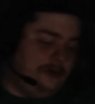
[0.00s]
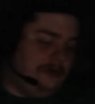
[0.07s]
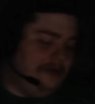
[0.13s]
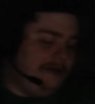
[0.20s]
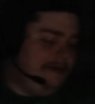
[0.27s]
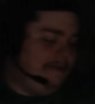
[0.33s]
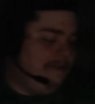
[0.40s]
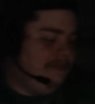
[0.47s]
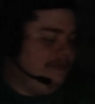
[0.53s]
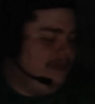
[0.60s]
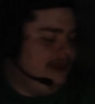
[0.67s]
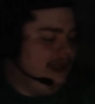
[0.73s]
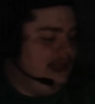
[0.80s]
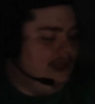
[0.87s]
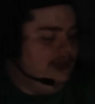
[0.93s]
Totally.
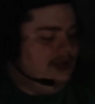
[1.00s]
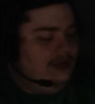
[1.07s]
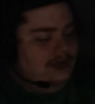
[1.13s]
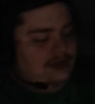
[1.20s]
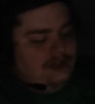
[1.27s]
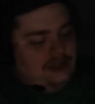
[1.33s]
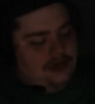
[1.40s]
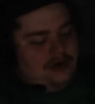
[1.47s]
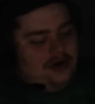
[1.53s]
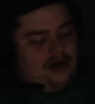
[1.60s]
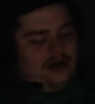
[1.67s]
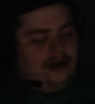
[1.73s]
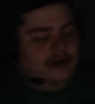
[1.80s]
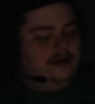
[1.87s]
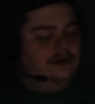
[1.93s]
Is
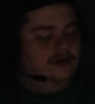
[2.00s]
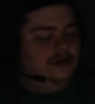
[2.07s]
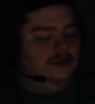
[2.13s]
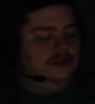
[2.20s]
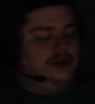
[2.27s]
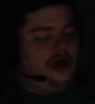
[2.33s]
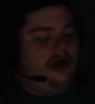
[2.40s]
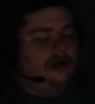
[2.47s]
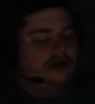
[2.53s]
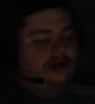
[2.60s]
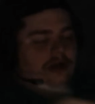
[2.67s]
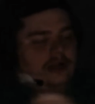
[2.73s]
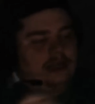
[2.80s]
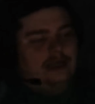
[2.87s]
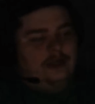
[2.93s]
your daughter
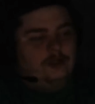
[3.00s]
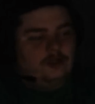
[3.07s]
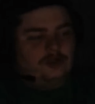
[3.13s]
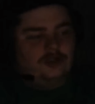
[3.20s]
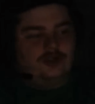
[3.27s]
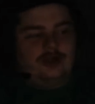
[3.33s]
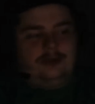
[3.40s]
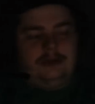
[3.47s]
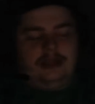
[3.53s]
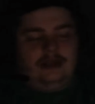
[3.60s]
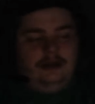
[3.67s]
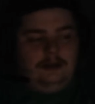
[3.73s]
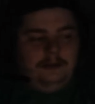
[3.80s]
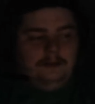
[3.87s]
going to get into streaming?